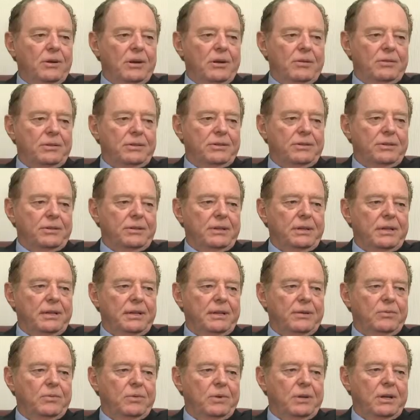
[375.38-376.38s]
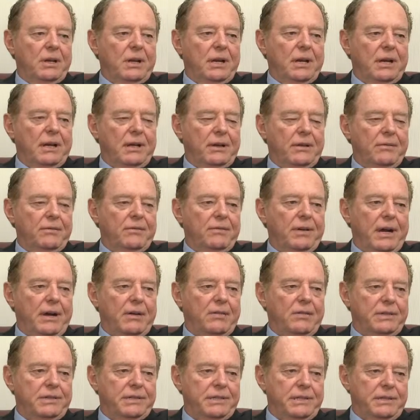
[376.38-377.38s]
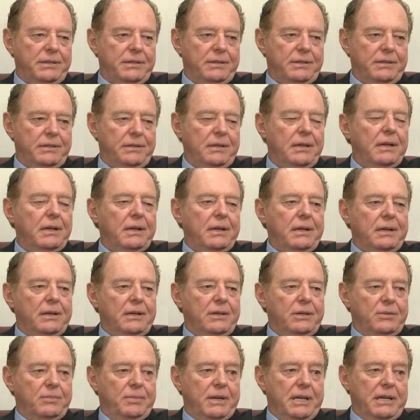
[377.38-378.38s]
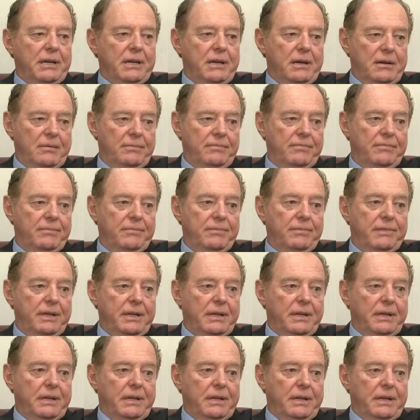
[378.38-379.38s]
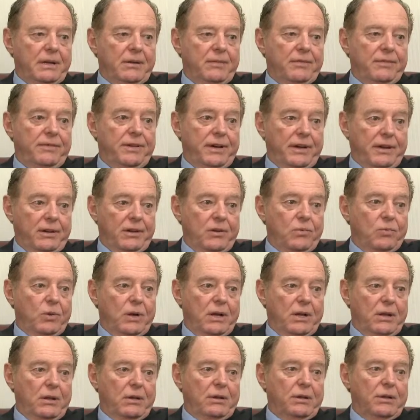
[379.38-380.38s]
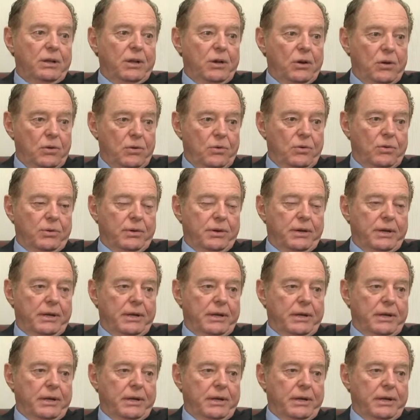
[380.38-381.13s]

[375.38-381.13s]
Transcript: Well, we certainly would like ViraSil to become very well known,